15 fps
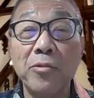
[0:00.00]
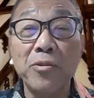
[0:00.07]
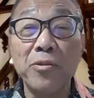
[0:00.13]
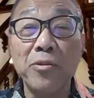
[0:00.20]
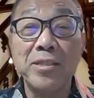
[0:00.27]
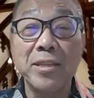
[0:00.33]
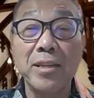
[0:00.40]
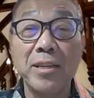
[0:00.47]
in
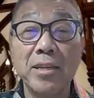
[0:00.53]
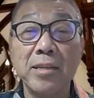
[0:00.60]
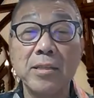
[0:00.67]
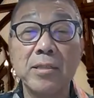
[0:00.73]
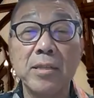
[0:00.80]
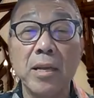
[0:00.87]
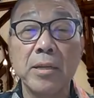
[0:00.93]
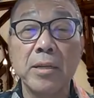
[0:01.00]

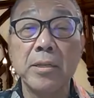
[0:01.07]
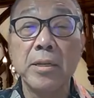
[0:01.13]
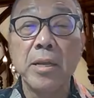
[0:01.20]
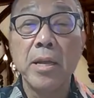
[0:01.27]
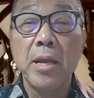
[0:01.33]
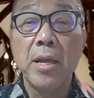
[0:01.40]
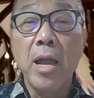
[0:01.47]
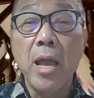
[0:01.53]
resilience and
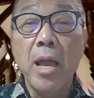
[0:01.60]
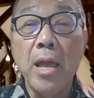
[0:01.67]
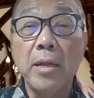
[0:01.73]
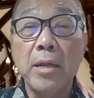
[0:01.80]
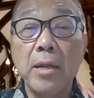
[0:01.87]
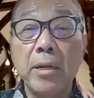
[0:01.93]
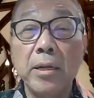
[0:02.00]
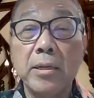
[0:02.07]

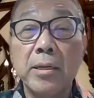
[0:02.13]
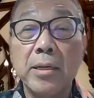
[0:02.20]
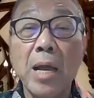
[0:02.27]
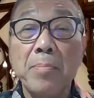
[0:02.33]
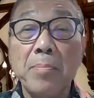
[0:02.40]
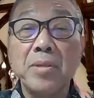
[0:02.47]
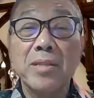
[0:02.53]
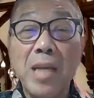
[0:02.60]
in
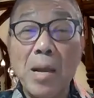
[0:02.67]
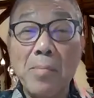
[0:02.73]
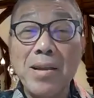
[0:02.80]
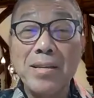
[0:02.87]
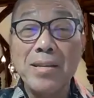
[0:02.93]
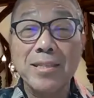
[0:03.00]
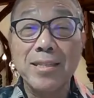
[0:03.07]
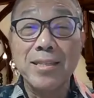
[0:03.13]
capital
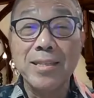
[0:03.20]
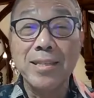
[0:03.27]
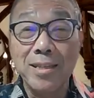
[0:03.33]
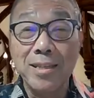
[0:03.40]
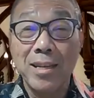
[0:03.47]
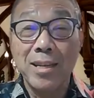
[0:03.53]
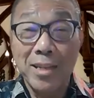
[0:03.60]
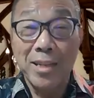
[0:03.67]

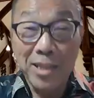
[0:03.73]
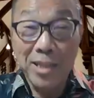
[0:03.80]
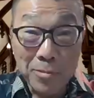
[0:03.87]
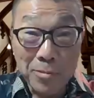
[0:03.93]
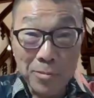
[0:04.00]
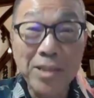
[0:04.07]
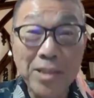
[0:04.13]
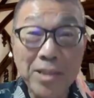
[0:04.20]
capacity is
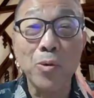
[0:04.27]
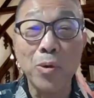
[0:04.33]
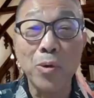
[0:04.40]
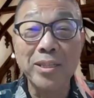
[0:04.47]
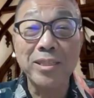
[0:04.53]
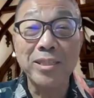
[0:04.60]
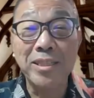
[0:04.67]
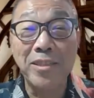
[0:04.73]
based on
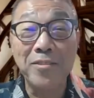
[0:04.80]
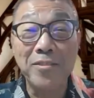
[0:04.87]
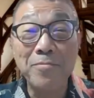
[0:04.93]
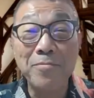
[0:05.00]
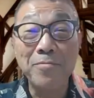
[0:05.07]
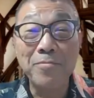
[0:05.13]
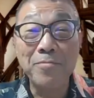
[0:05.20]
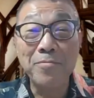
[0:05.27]
quantitative
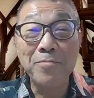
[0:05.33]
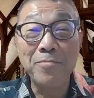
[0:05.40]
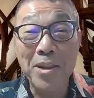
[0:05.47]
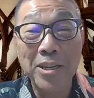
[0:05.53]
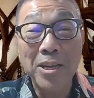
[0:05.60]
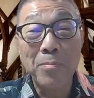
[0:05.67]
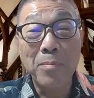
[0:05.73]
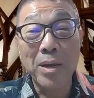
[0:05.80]

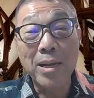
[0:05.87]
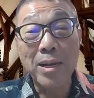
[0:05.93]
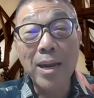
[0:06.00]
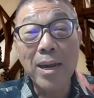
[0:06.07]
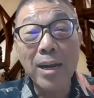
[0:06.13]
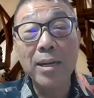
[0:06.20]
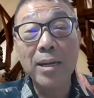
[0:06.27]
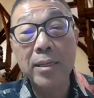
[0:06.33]
measure,
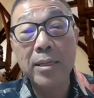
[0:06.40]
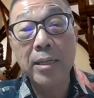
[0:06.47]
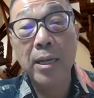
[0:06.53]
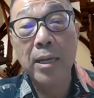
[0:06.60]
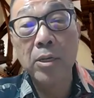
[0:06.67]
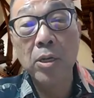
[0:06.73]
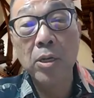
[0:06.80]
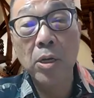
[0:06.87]
but
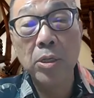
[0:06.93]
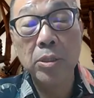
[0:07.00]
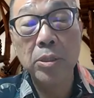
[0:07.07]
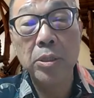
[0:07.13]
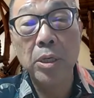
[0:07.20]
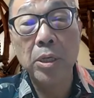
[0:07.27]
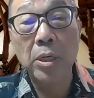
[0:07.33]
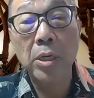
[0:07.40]
clearly they are
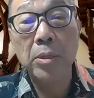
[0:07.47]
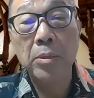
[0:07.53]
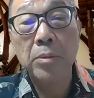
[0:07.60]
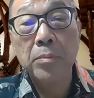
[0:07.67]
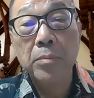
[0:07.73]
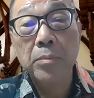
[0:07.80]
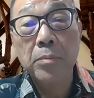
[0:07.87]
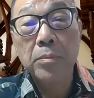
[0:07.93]
not,
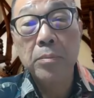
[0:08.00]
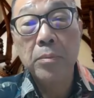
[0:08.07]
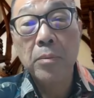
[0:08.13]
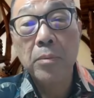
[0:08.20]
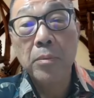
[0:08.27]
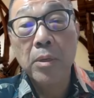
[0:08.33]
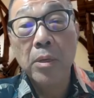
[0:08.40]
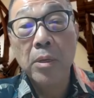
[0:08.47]

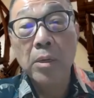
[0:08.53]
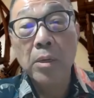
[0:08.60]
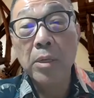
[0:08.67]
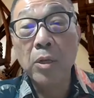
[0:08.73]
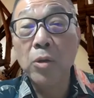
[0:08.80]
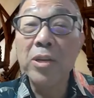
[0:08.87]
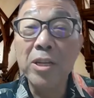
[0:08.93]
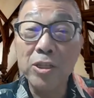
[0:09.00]

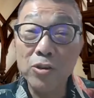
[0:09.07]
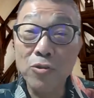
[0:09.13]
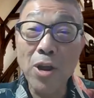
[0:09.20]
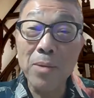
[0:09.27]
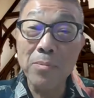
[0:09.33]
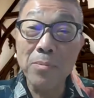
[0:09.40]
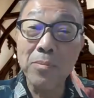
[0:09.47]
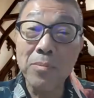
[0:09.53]
they don't
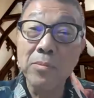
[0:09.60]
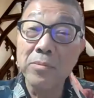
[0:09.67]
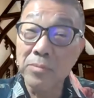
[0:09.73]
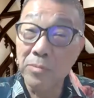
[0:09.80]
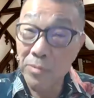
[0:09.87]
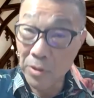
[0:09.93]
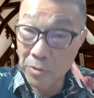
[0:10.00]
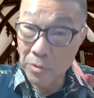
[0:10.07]
describe
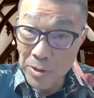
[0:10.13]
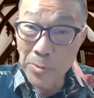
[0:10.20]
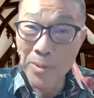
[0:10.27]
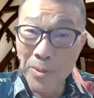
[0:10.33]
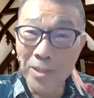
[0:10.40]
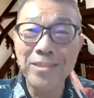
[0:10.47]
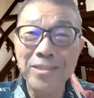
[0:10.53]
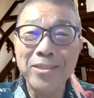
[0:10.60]
the real
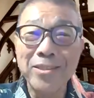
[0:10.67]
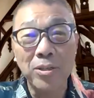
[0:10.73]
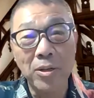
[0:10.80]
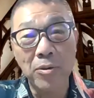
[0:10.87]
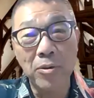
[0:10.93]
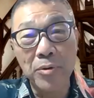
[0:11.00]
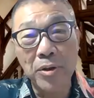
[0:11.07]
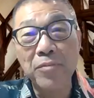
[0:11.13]
world or
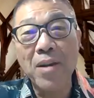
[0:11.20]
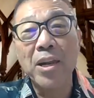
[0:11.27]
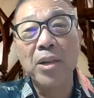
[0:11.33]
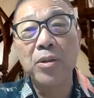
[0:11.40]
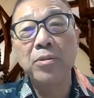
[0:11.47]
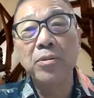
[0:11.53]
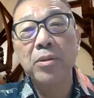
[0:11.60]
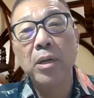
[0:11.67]
the real
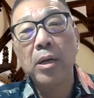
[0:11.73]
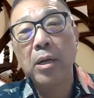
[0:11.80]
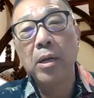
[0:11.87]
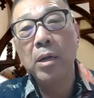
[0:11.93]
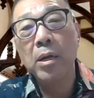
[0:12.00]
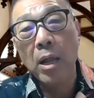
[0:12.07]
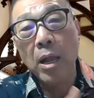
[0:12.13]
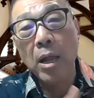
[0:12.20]
value
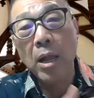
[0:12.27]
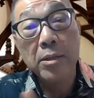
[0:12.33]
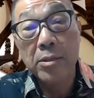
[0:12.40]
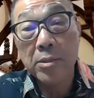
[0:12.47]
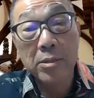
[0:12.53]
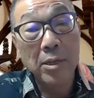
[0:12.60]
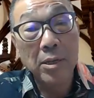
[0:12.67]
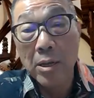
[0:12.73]

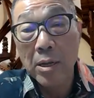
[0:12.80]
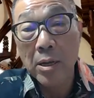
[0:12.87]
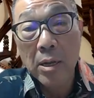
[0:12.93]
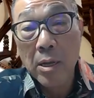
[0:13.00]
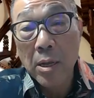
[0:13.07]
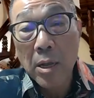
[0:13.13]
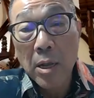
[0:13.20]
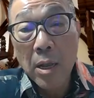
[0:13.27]
as
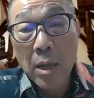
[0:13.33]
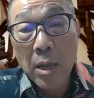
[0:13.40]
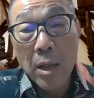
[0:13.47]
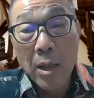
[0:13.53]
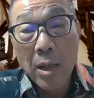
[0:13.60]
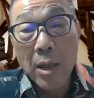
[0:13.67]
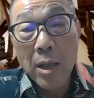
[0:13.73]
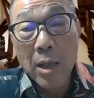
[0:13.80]

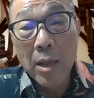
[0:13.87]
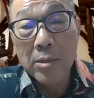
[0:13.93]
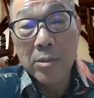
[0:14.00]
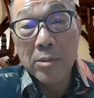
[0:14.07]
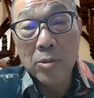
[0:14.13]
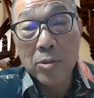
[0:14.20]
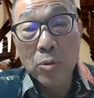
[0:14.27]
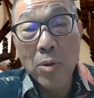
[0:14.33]

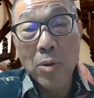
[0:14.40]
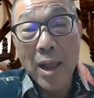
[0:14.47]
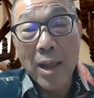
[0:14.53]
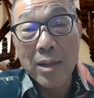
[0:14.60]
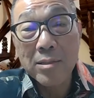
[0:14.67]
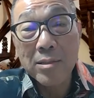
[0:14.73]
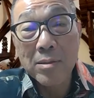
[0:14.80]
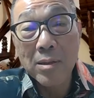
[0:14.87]

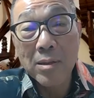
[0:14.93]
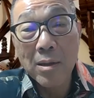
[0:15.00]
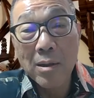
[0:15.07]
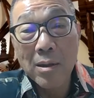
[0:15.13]
2x.